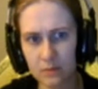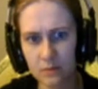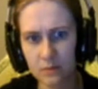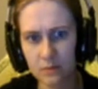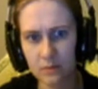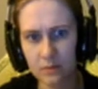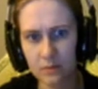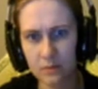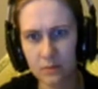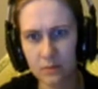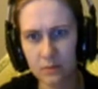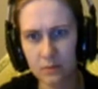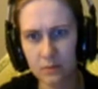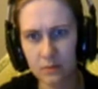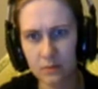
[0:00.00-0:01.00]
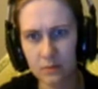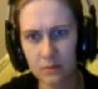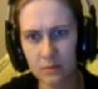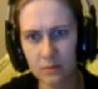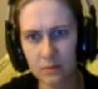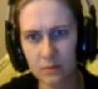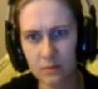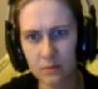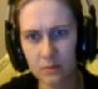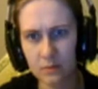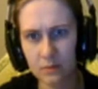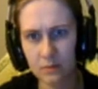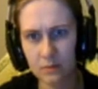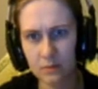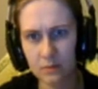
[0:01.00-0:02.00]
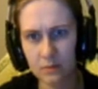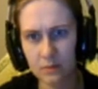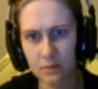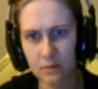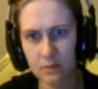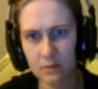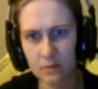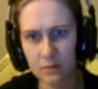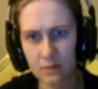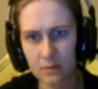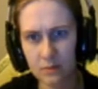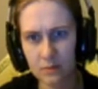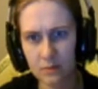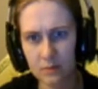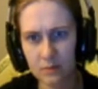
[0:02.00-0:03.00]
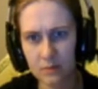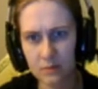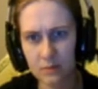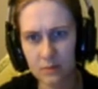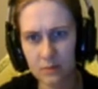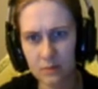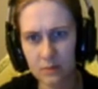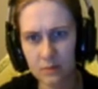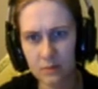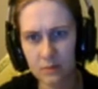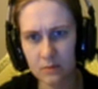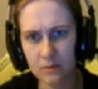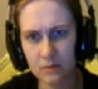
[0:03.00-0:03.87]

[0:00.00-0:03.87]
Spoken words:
[no speech]